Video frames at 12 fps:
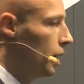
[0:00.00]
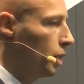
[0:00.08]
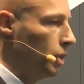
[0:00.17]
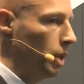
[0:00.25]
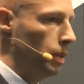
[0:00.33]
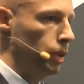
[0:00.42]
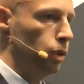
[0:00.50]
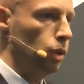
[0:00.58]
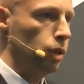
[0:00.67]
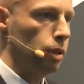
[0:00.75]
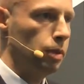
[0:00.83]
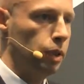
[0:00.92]
So I want to
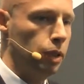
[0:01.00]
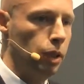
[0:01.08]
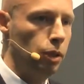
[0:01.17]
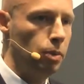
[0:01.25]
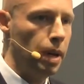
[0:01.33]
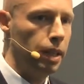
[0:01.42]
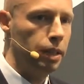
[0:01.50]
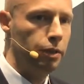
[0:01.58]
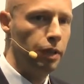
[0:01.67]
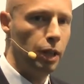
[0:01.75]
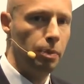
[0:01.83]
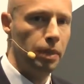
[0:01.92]
talk to you about the
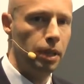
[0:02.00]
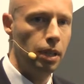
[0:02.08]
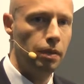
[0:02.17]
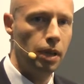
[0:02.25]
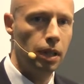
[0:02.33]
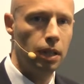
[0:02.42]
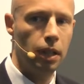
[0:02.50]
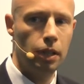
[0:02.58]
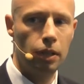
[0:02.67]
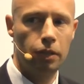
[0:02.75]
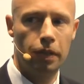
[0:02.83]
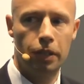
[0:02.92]
development of our
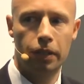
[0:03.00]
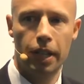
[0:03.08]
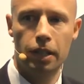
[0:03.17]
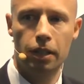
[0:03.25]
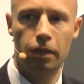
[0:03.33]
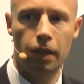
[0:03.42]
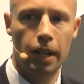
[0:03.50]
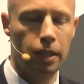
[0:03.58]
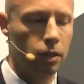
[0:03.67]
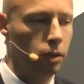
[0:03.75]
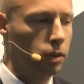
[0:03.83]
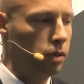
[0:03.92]
closed vitrification
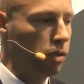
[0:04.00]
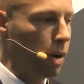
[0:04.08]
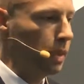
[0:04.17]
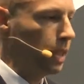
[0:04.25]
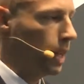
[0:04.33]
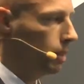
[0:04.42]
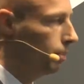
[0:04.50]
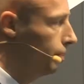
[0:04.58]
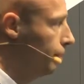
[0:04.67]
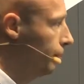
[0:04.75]
device called the Rapid-i.